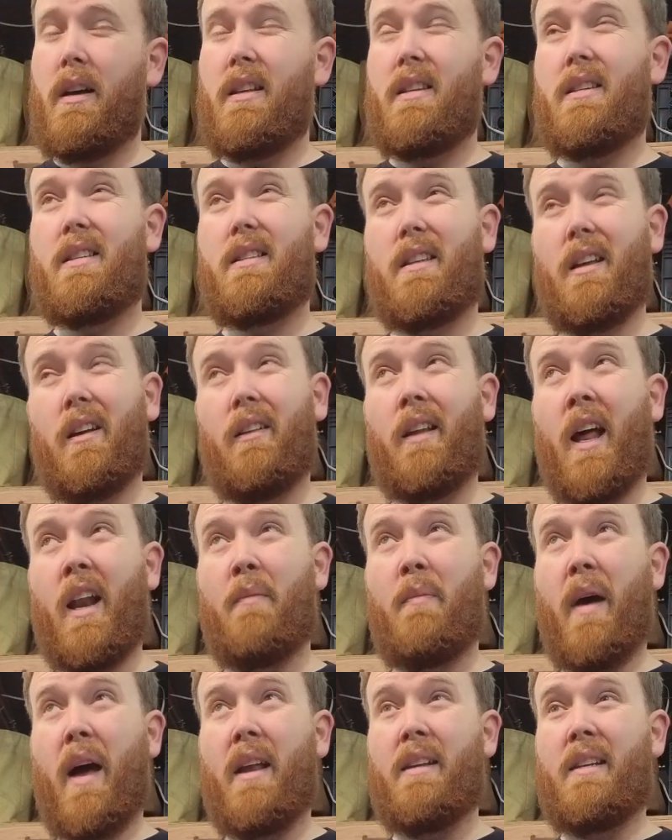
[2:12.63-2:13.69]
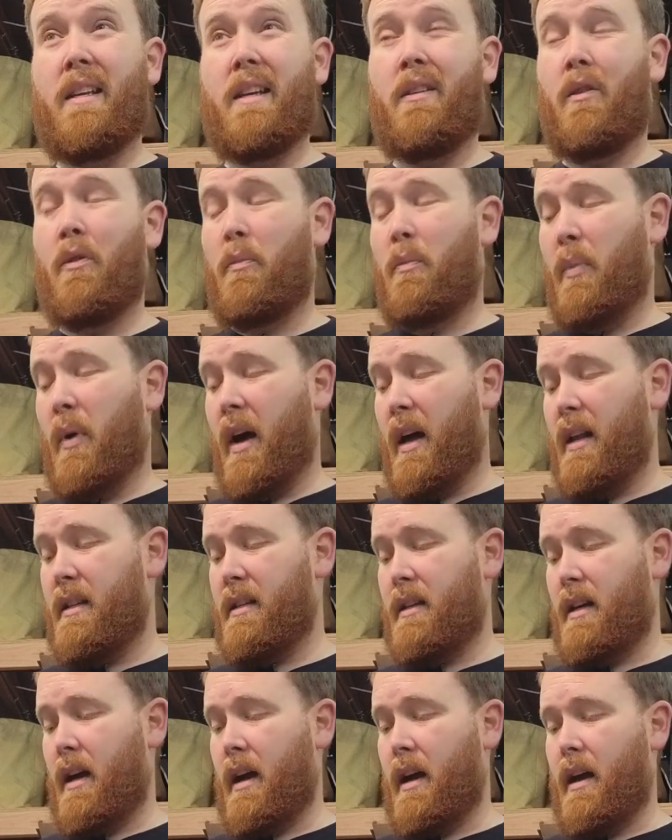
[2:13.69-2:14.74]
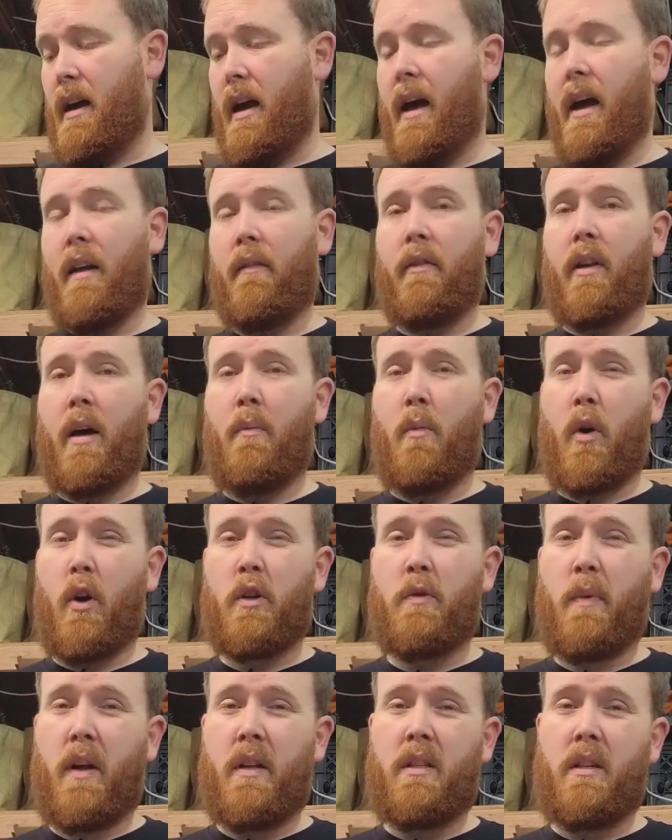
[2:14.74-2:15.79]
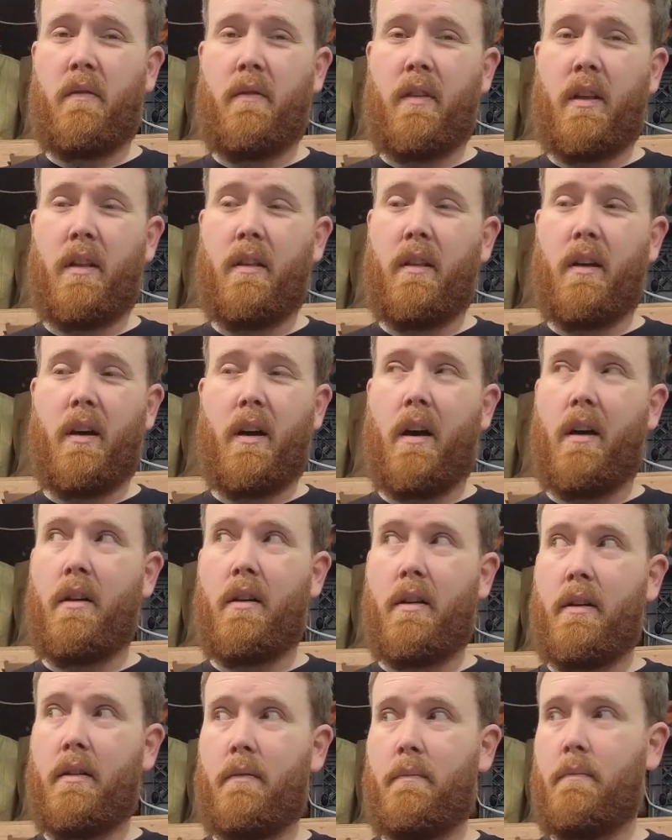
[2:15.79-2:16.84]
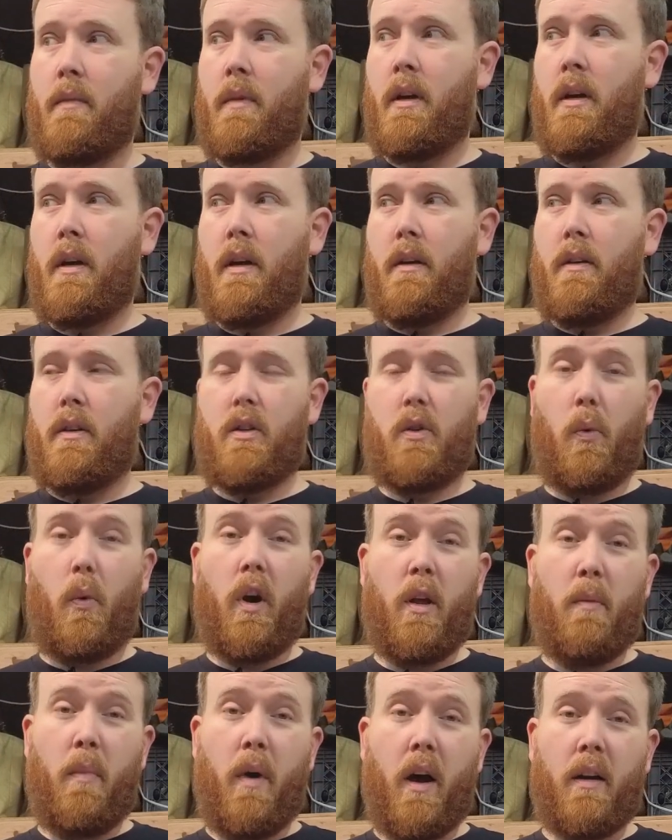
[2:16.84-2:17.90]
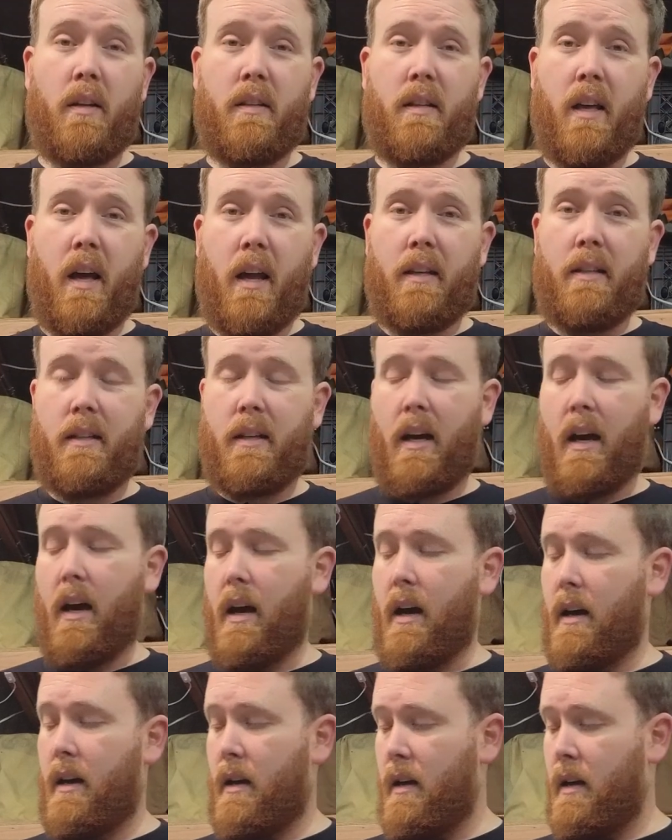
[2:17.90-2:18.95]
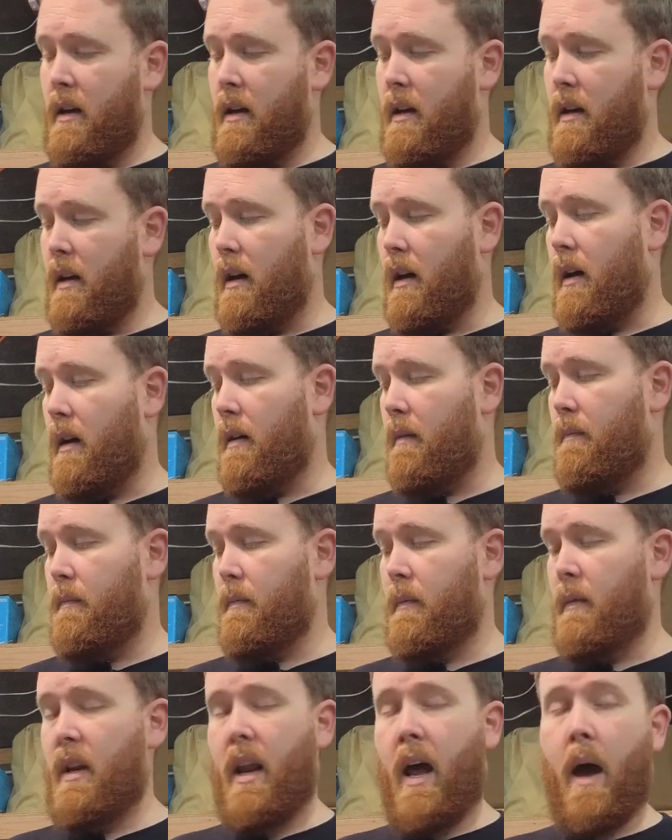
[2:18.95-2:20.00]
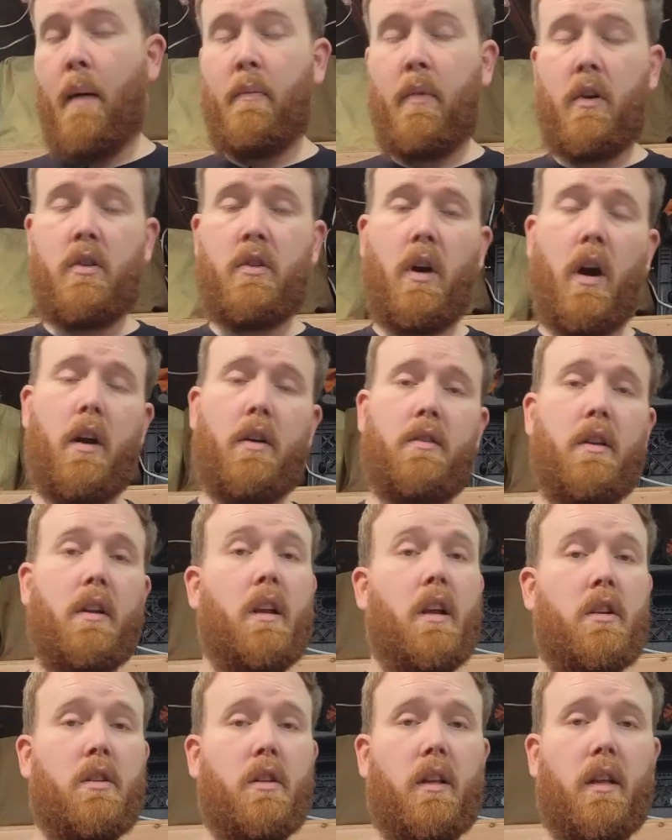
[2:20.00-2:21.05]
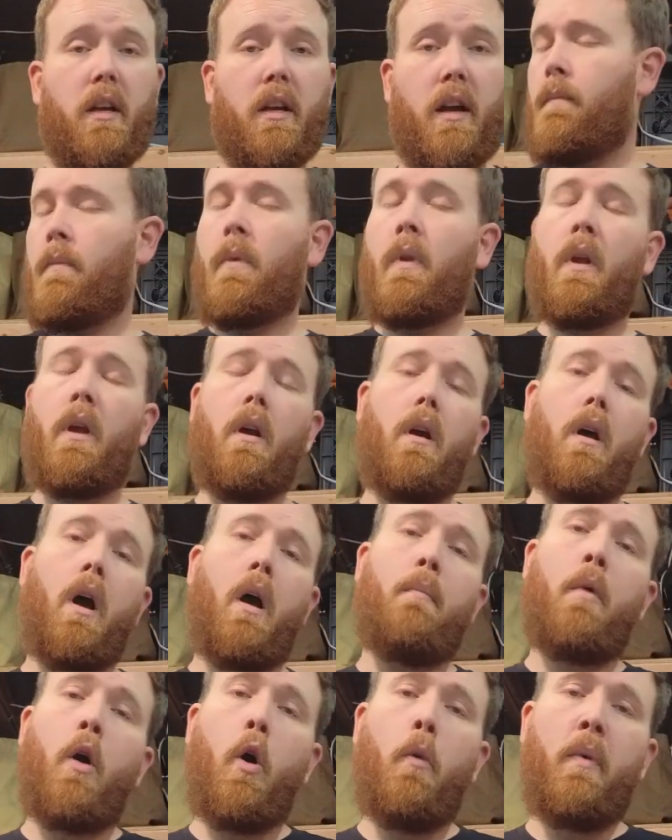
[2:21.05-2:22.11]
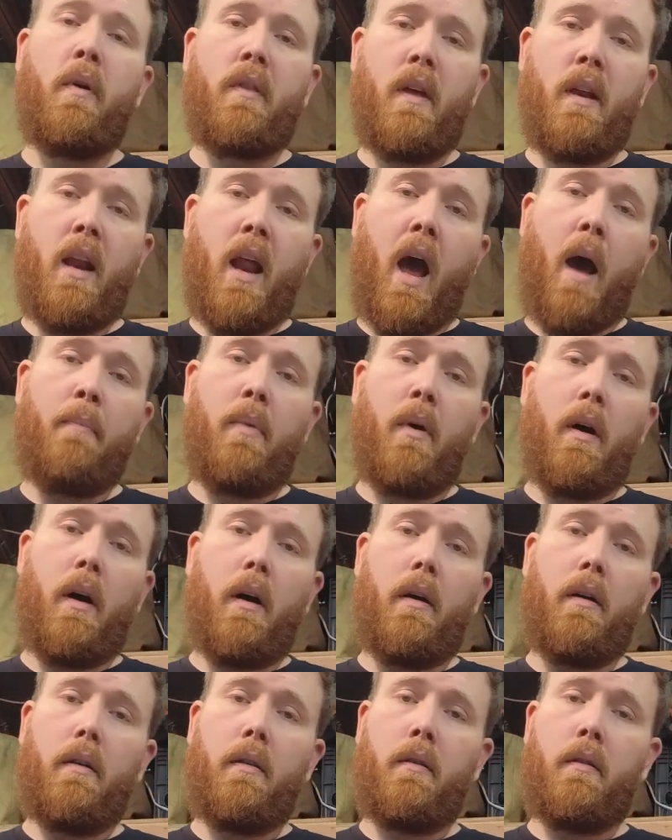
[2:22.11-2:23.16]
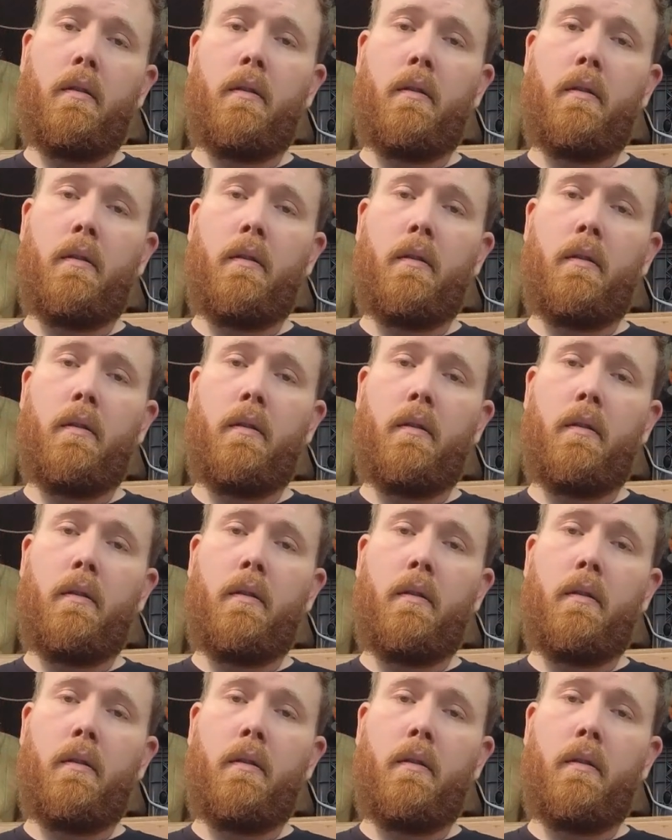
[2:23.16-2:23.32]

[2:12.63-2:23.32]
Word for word: Still not a bad deal, but uh, a hell of a lot more expensive than the one hundred twenty bucks that uh, uh, Napa charged initially. I'm hoping that Napa